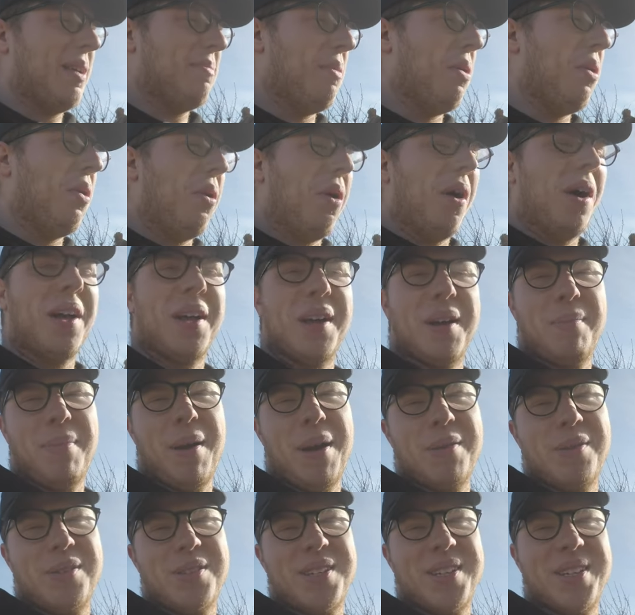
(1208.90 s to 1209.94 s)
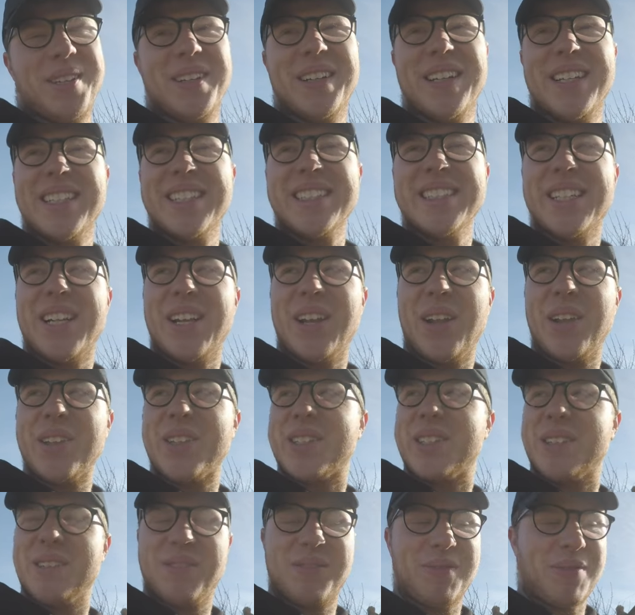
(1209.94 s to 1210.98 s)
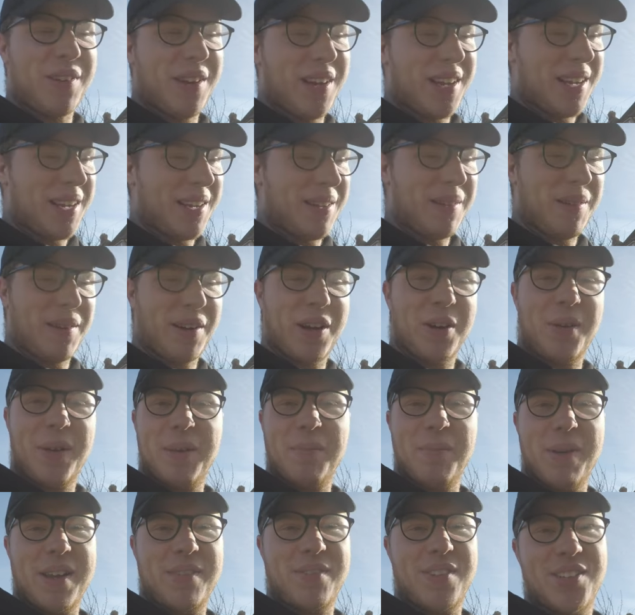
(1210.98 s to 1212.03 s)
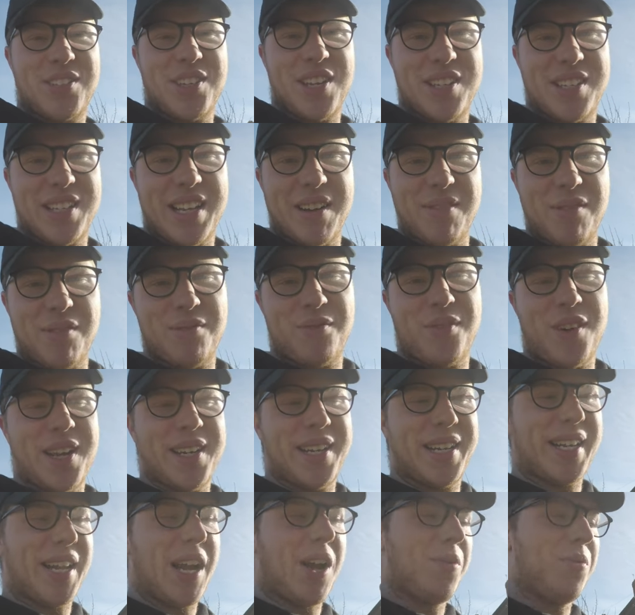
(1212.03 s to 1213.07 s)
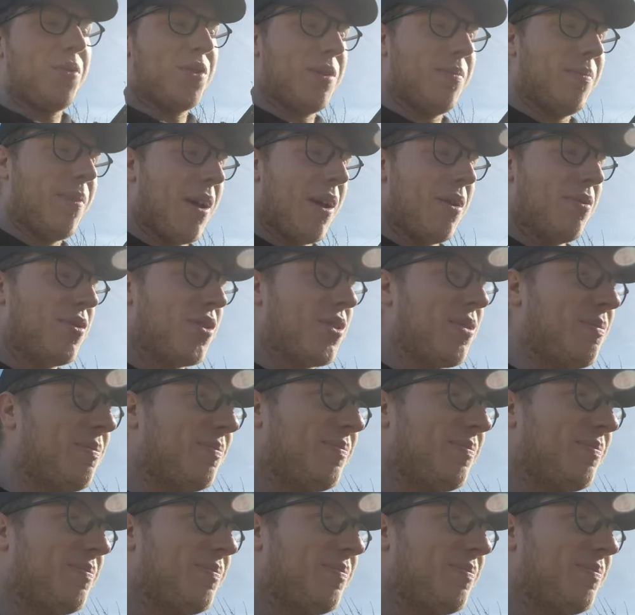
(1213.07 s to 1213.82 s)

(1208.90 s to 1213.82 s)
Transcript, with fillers: more opposed to lots of uh, gluing PVC together and finding holes in boats.